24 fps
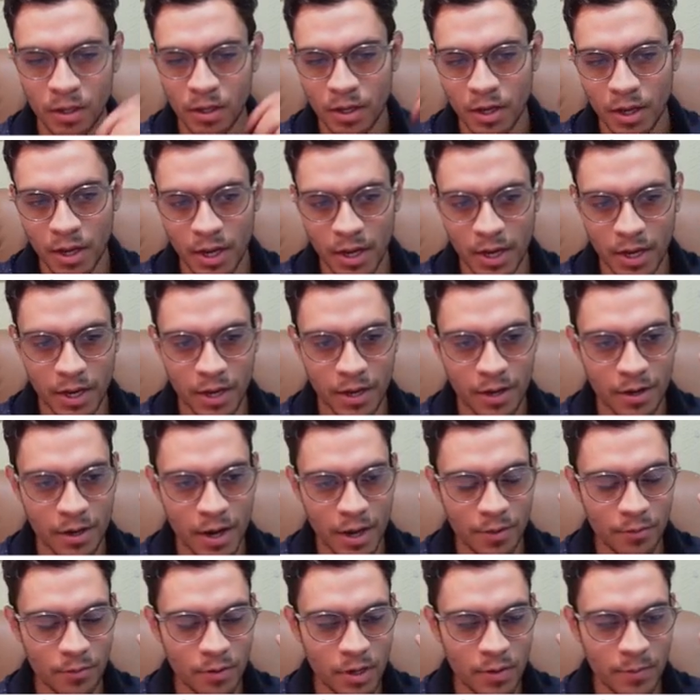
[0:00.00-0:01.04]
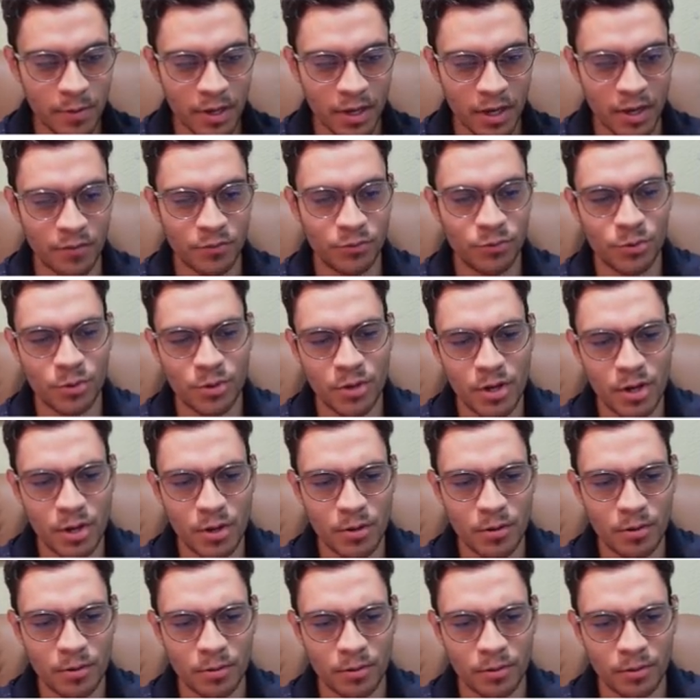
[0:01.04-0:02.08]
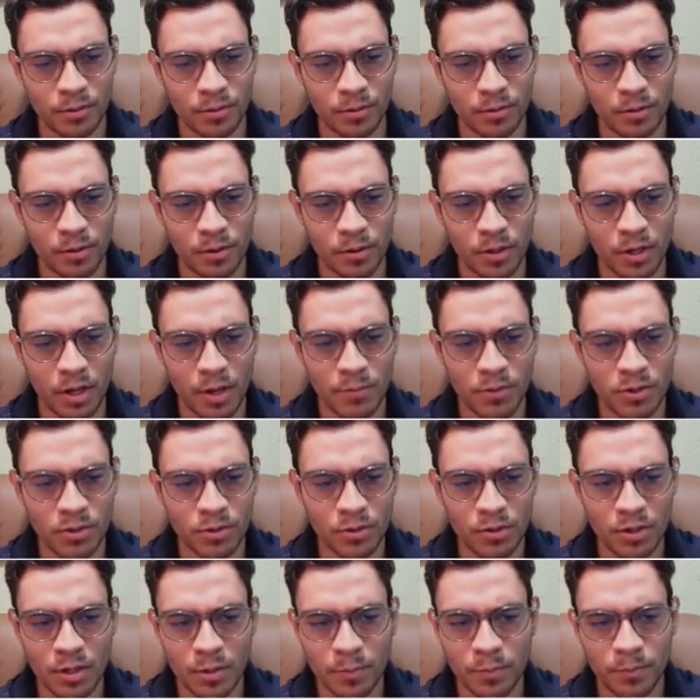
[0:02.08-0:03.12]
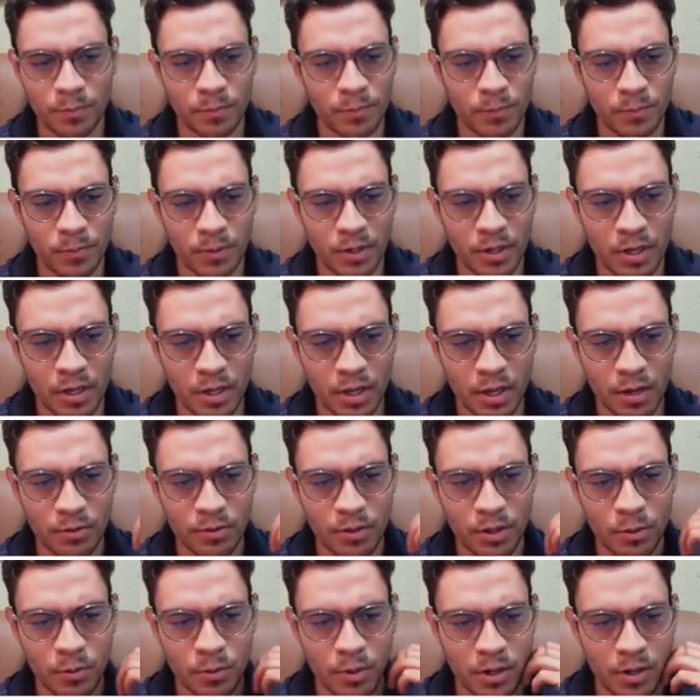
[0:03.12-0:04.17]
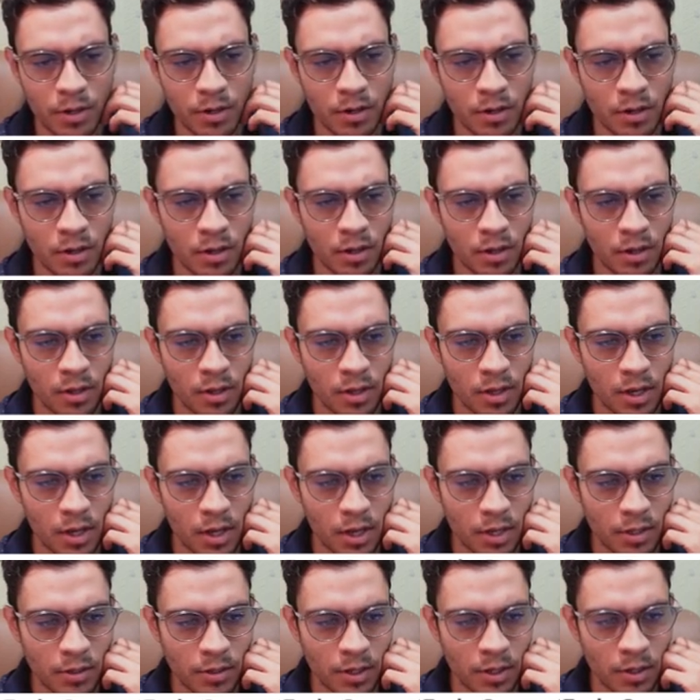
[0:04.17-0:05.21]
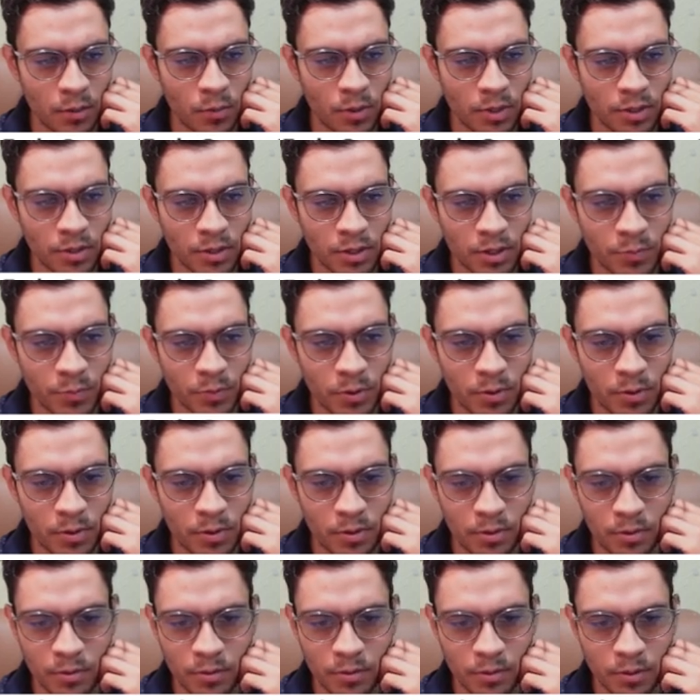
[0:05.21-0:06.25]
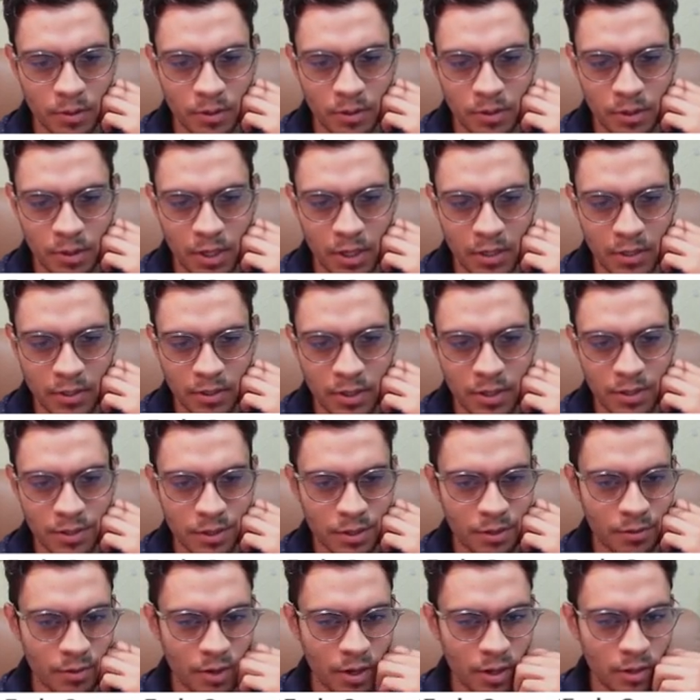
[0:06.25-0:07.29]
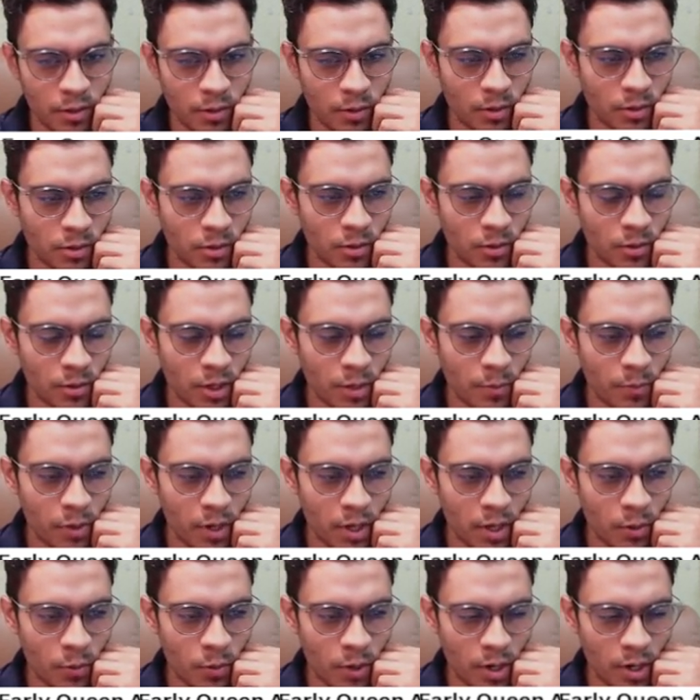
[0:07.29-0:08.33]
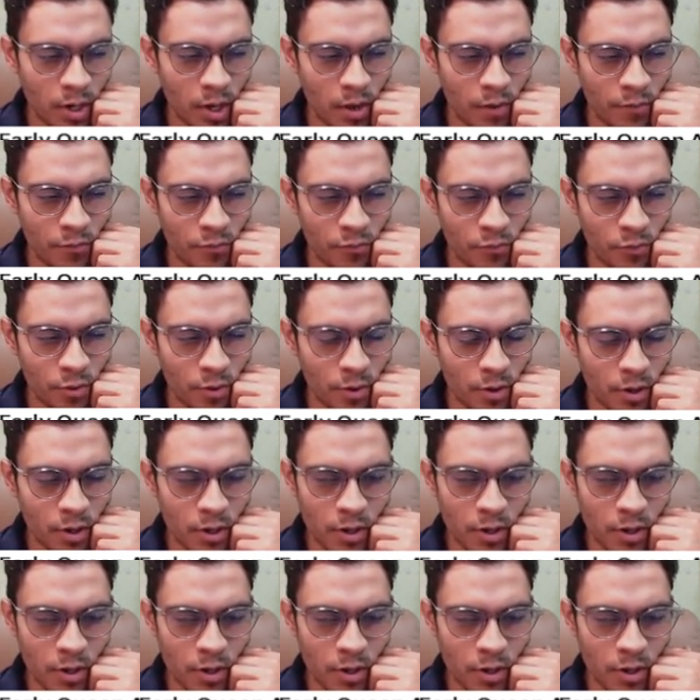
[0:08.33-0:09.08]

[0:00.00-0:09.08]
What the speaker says: And I don't even have to know. Okay, I'm just gonna kick out the queen and then win this pawn. So that's easy, right? So they play queen a4.